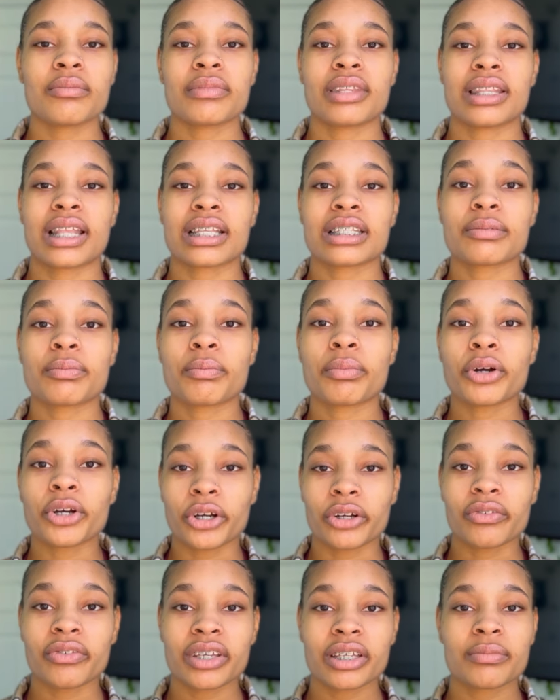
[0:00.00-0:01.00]
then that's
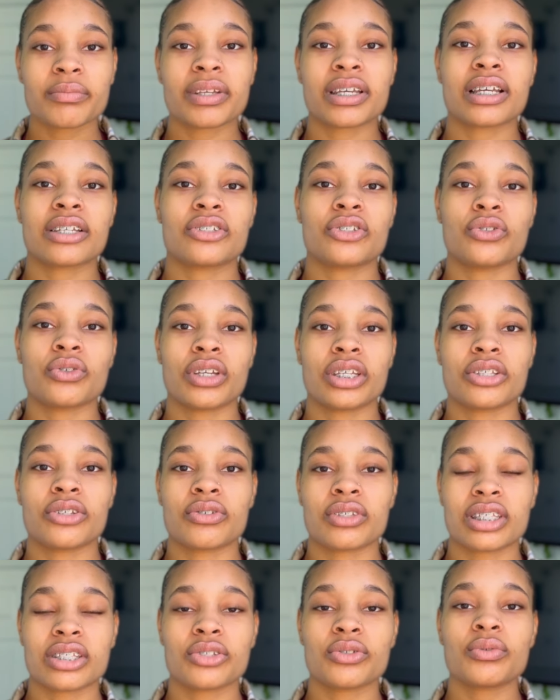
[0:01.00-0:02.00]
perfect because you can
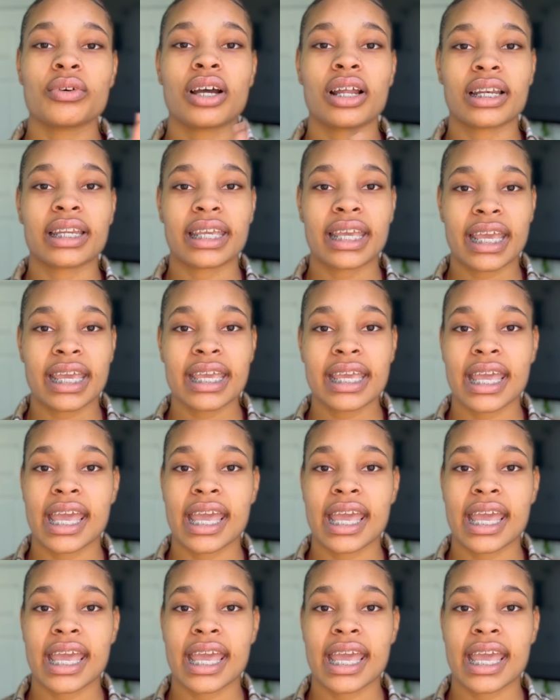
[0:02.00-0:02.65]
use it to ungate